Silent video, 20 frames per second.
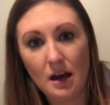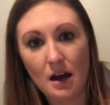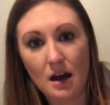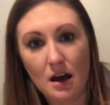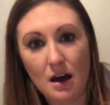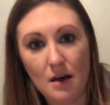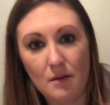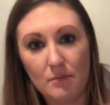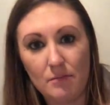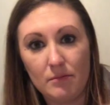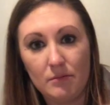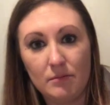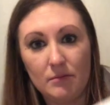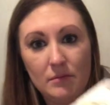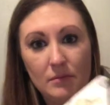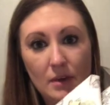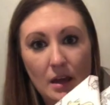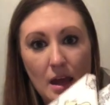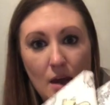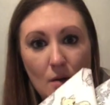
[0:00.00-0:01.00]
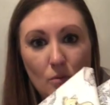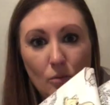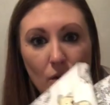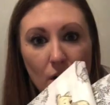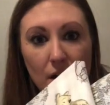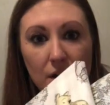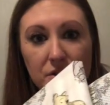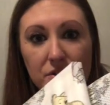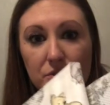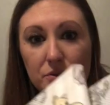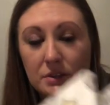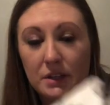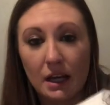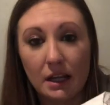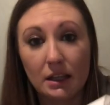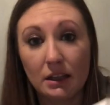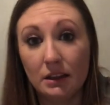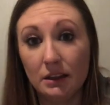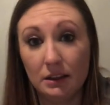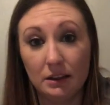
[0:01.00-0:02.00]
And what I do is
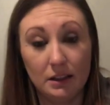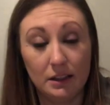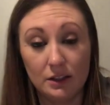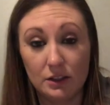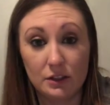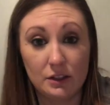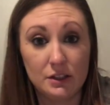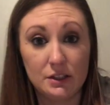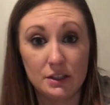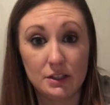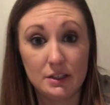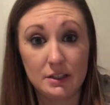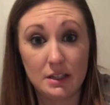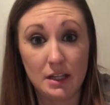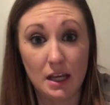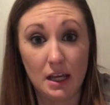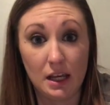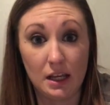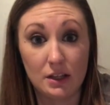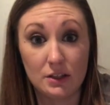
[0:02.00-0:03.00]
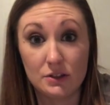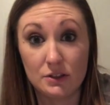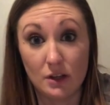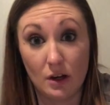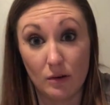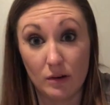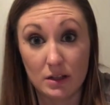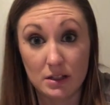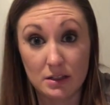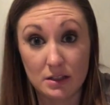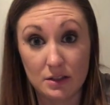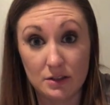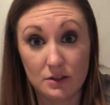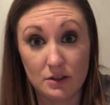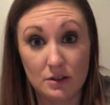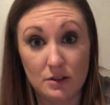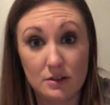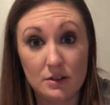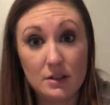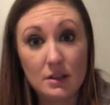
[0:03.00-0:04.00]
I literally just take sewing
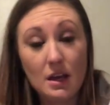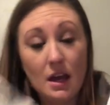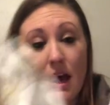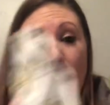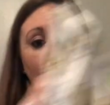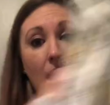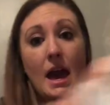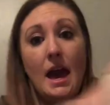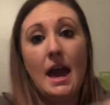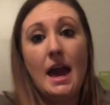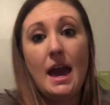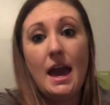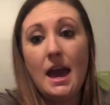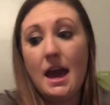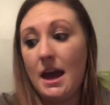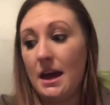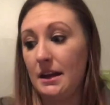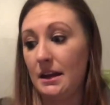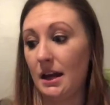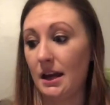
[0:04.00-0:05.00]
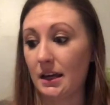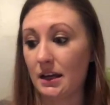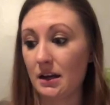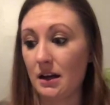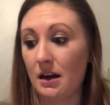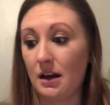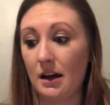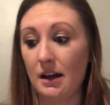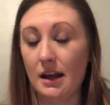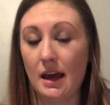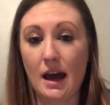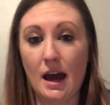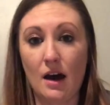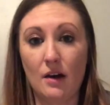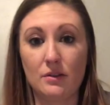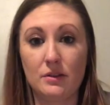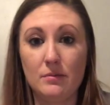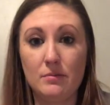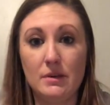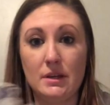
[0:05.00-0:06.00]
scissors and I cut
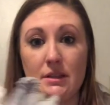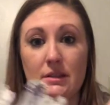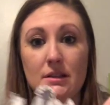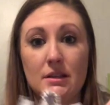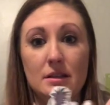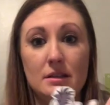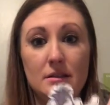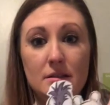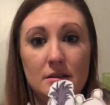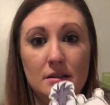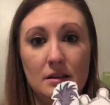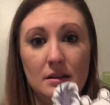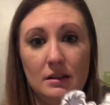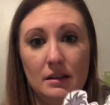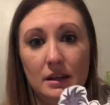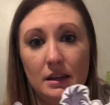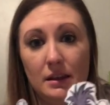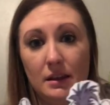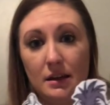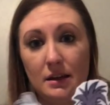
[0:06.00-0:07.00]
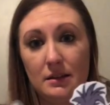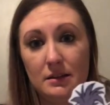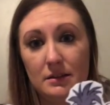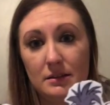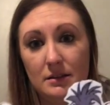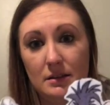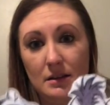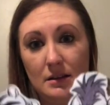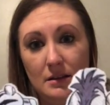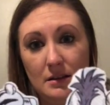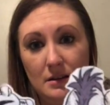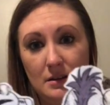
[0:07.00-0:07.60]
out the pieces like this.